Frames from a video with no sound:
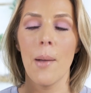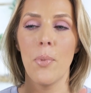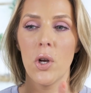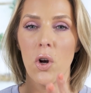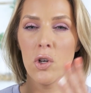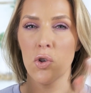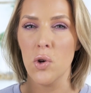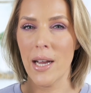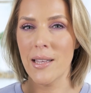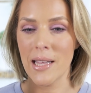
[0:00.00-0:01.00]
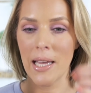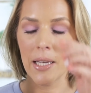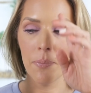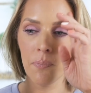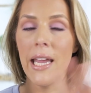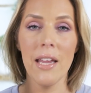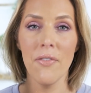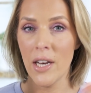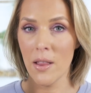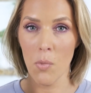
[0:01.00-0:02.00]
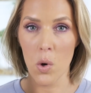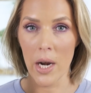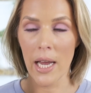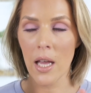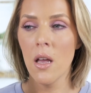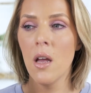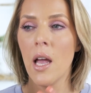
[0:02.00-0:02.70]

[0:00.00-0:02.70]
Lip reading: I put it on dry skin, even in the morning,